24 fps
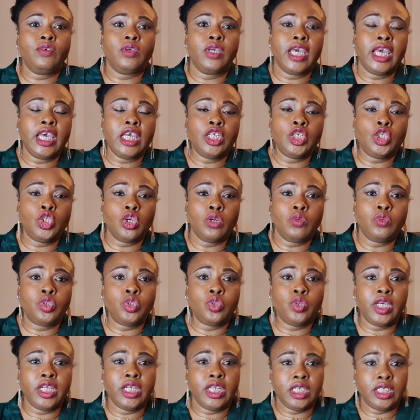you get a job
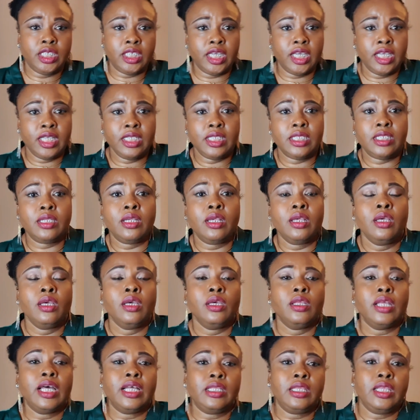through NHS,
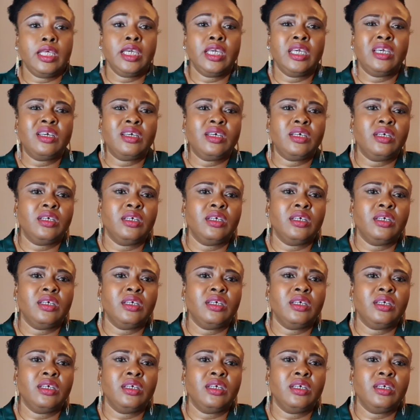I think